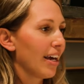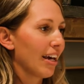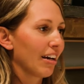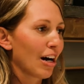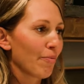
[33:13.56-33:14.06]

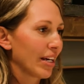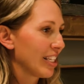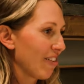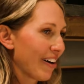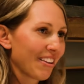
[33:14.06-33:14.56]
and got
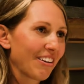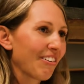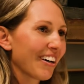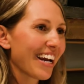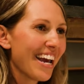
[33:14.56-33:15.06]
myself out the
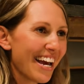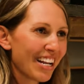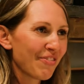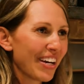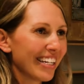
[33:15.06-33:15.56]
door
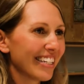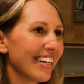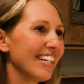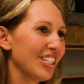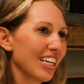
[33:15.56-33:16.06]
and painted
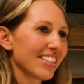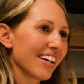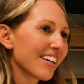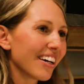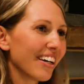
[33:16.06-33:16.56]
any chance
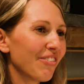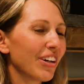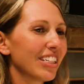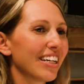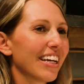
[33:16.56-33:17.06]
I could,
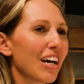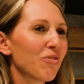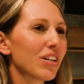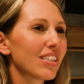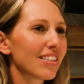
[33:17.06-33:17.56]
which again
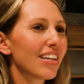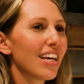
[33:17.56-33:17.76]
was,